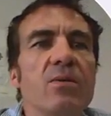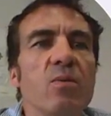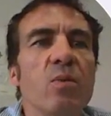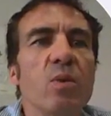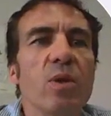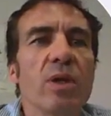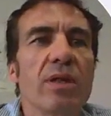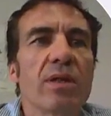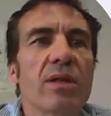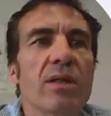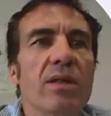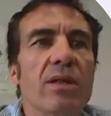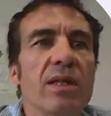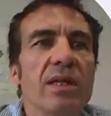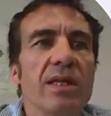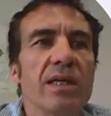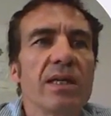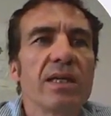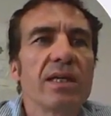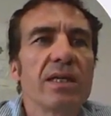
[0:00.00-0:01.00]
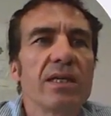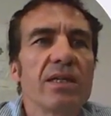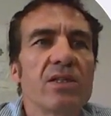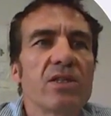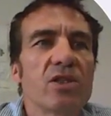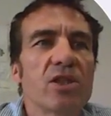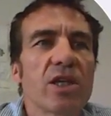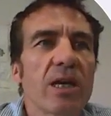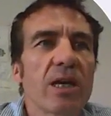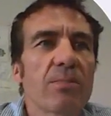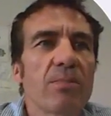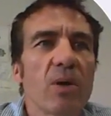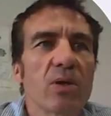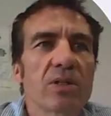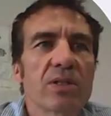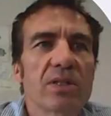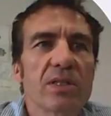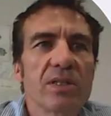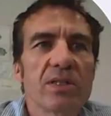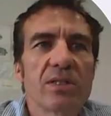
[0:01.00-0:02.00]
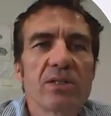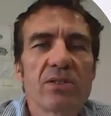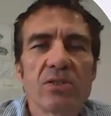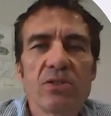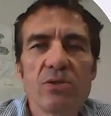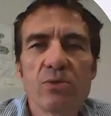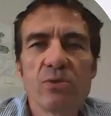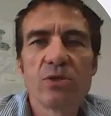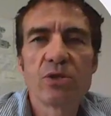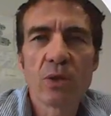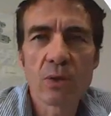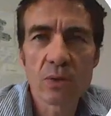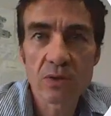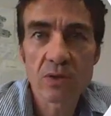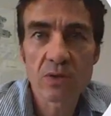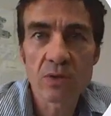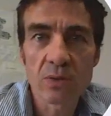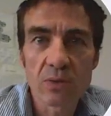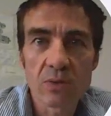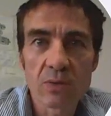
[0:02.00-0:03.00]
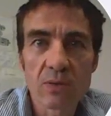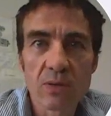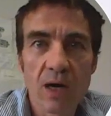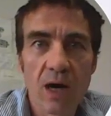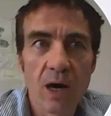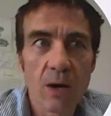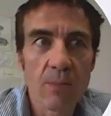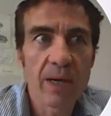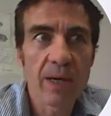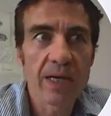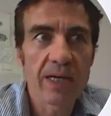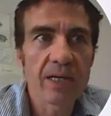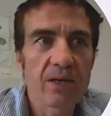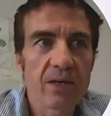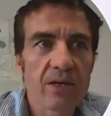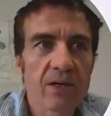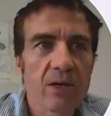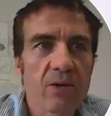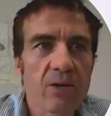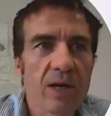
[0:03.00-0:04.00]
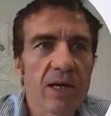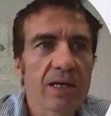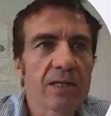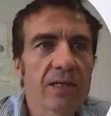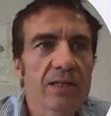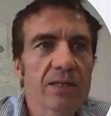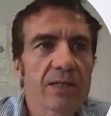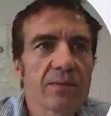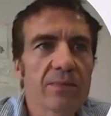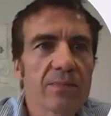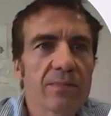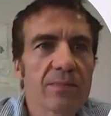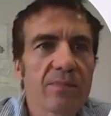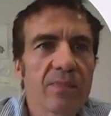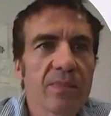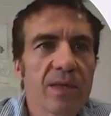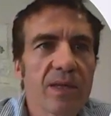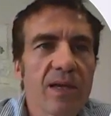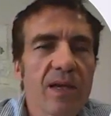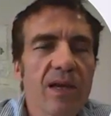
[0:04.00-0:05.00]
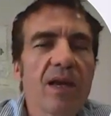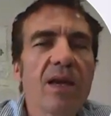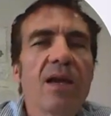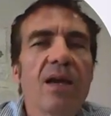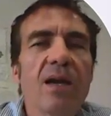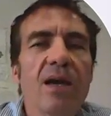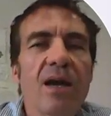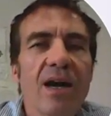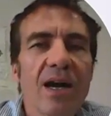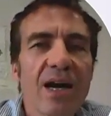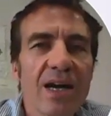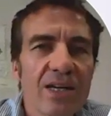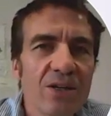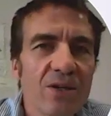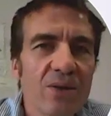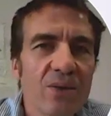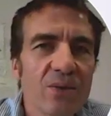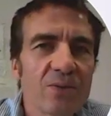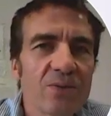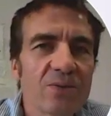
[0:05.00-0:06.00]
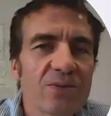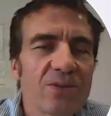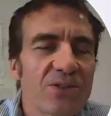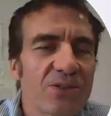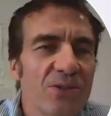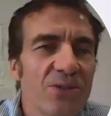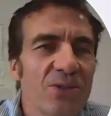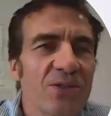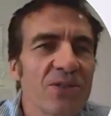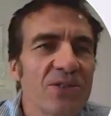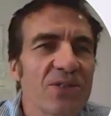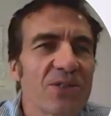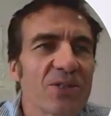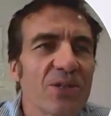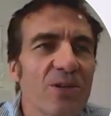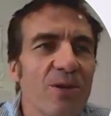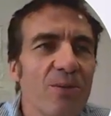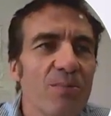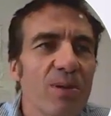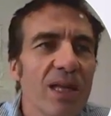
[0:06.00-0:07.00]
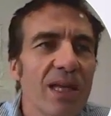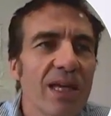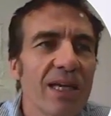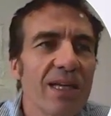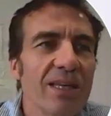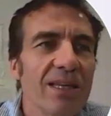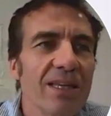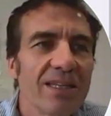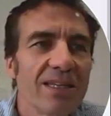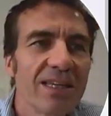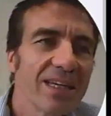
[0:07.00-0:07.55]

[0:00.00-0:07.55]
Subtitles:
With the checkboxes, you don't know how many are correct. I know students complain that